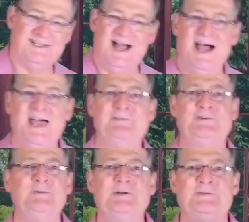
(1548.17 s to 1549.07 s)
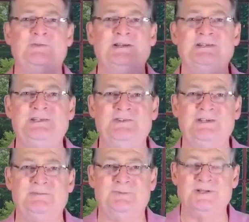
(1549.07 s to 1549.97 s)
I have so much fun
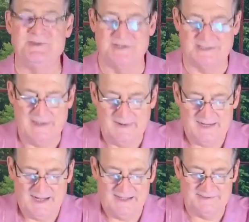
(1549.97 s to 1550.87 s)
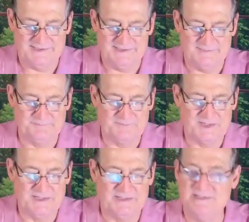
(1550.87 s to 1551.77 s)
teaching and preaching. I'll tell you,
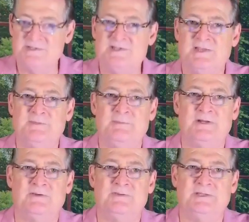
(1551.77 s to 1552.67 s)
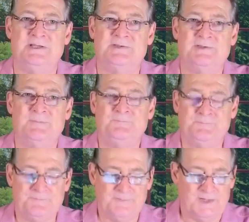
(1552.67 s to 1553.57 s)
there's nothing better than this.
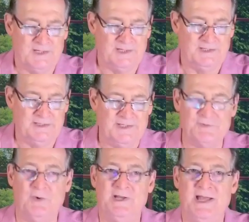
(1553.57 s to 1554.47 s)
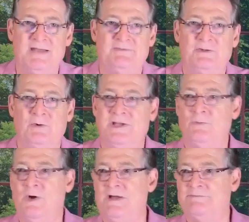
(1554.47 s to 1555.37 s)
Uh, it's great having a great
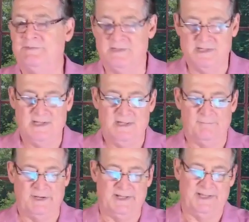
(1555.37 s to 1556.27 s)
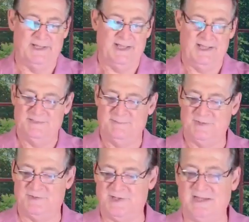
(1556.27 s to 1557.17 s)
wife, but uh, uh, as
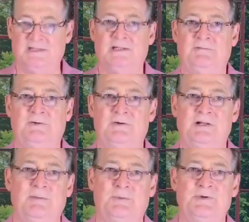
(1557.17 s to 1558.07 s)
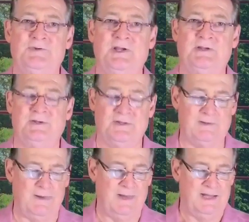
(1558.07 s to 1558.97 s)
much as I love her and I appreciate
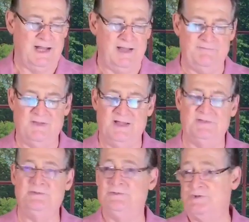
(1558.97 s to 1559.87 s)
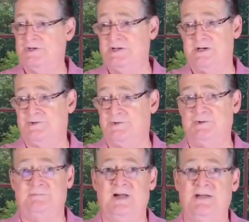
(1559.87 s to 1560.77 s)
her, I value, and she does
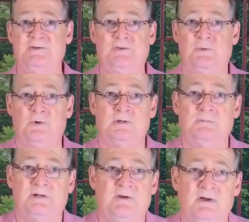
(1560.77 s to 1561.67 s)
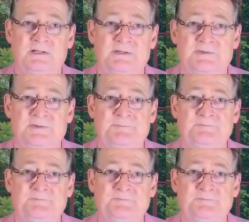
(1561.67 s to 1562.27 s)
too, value the Word above all else.